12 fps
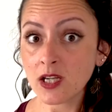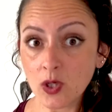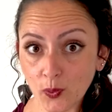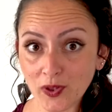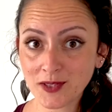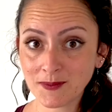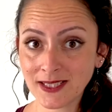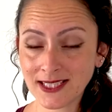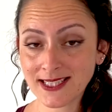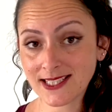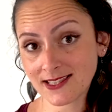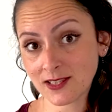which means
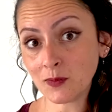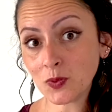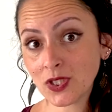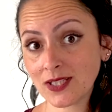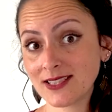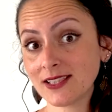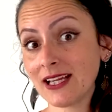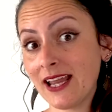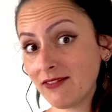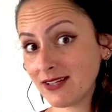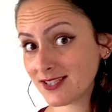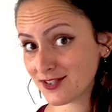that some words
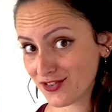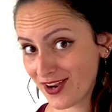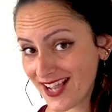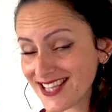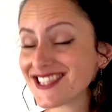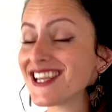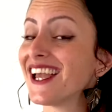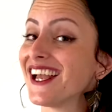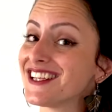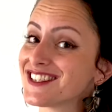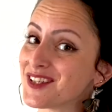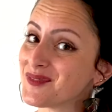carry stress
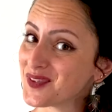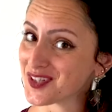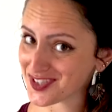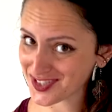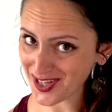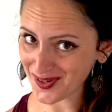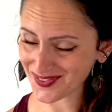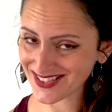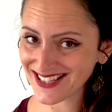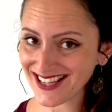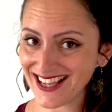and some words don't.